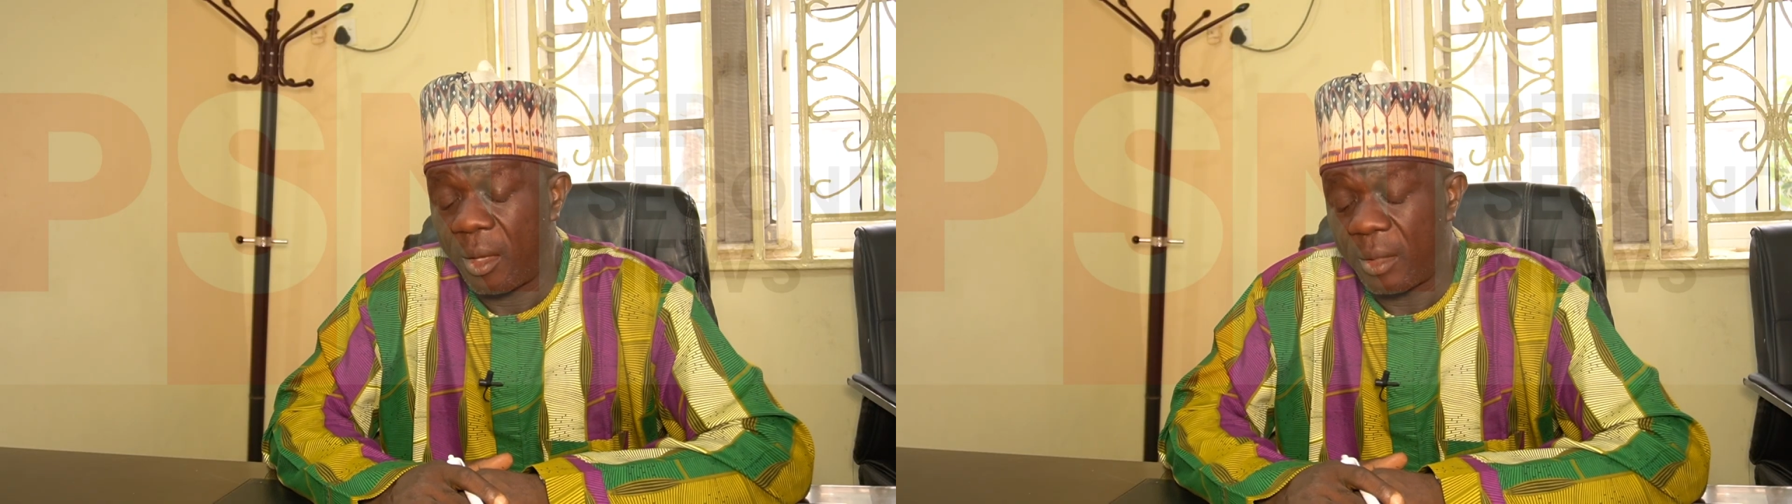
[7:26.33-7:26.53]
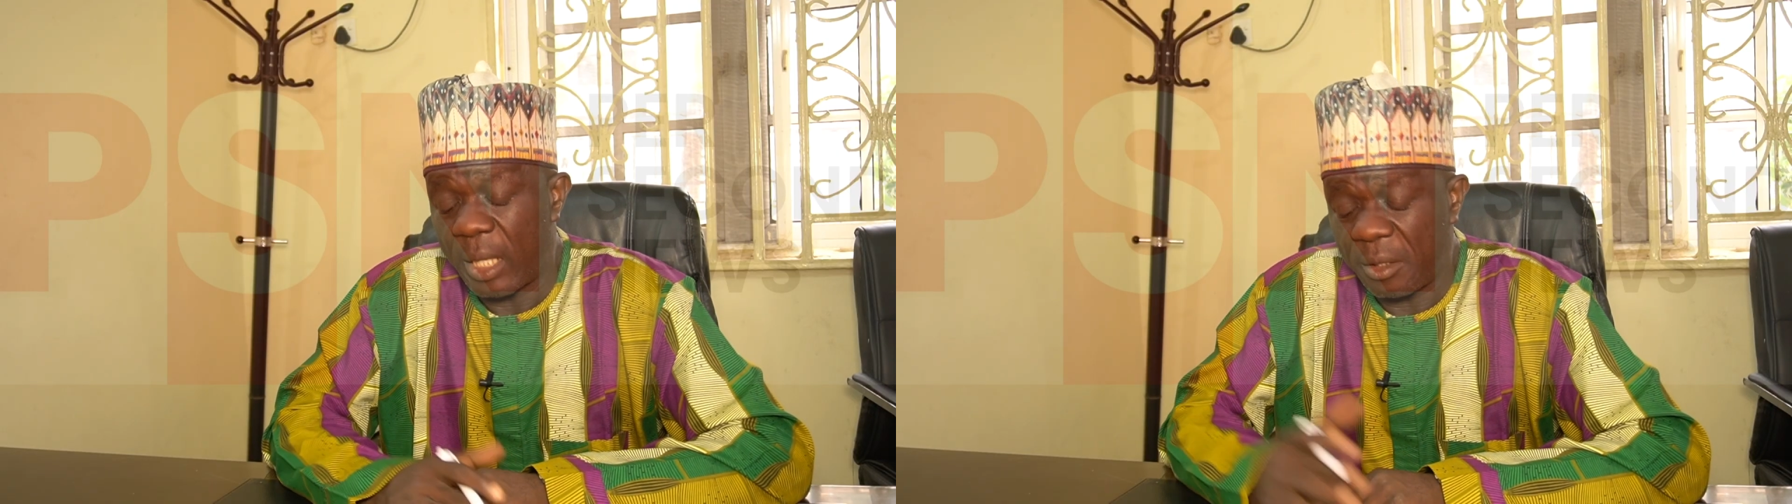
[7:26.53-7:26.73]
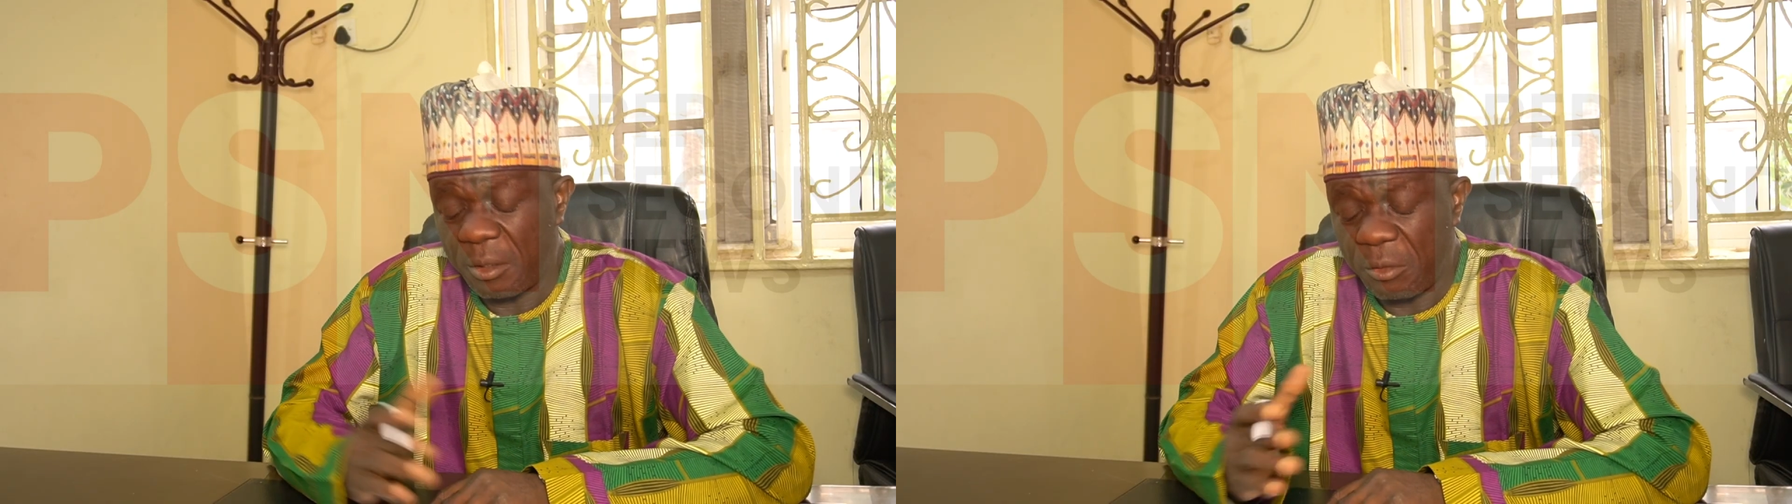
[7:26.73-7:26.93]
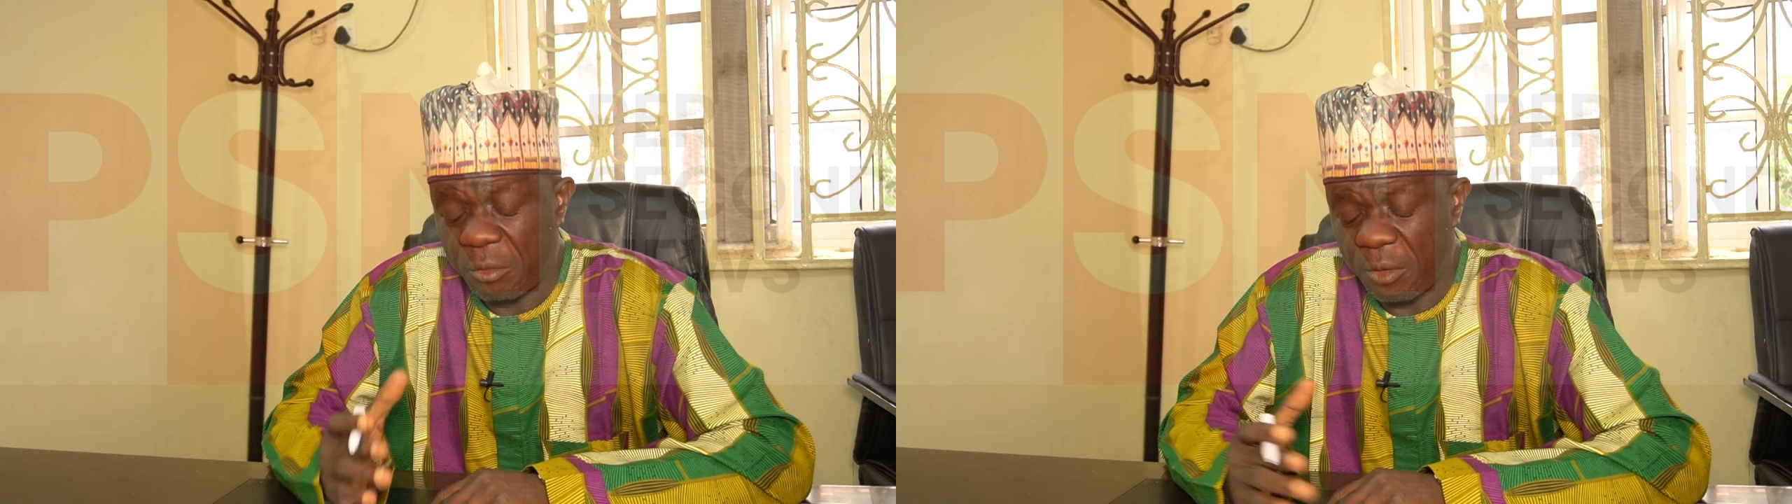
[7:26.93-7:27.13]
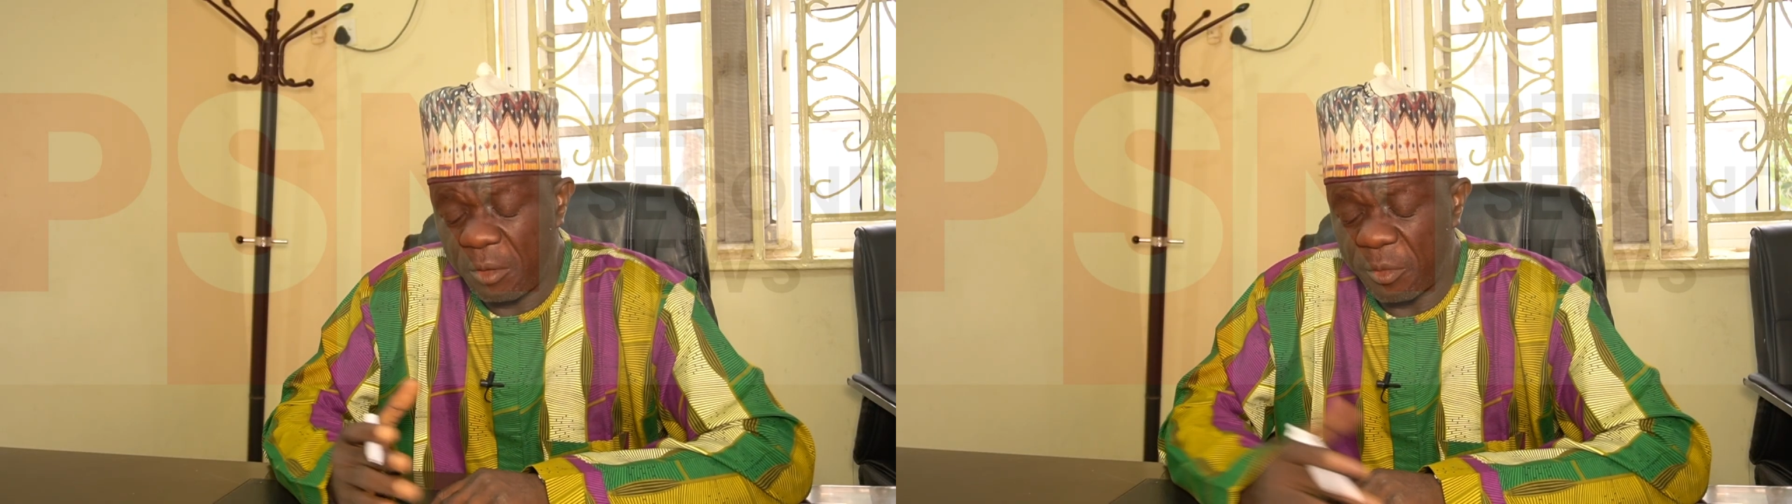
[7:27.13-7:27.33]
I think
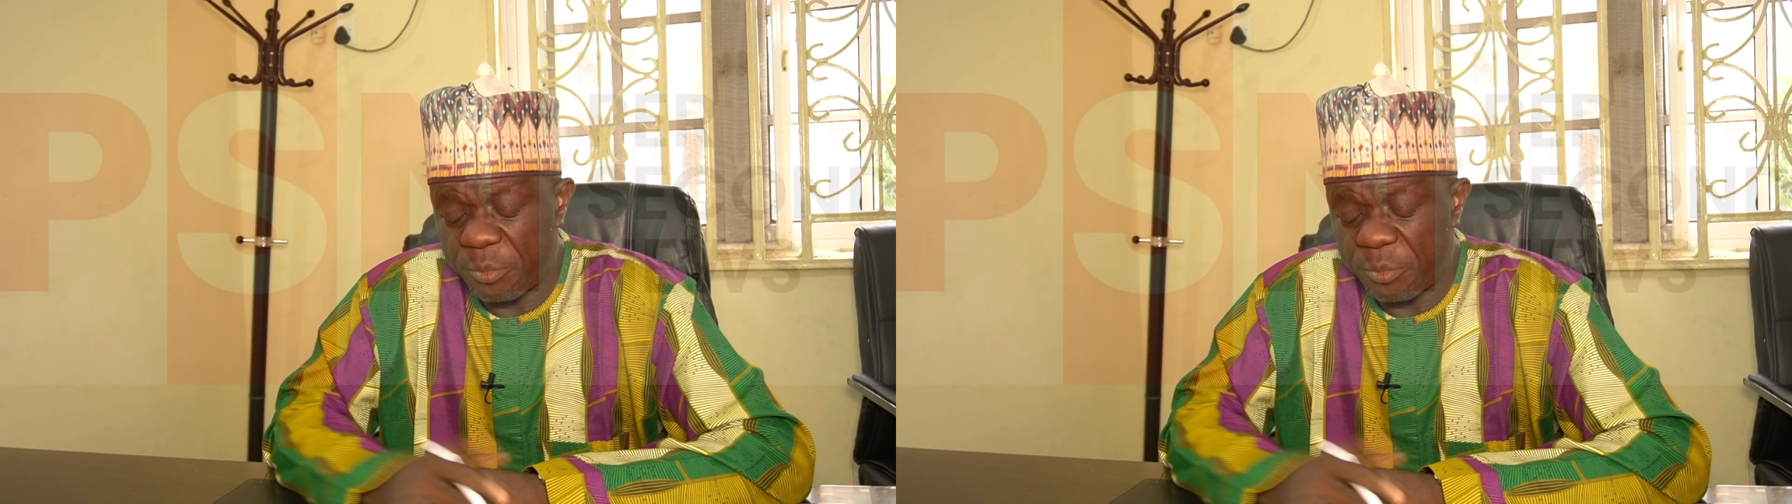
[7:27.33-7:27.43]
one of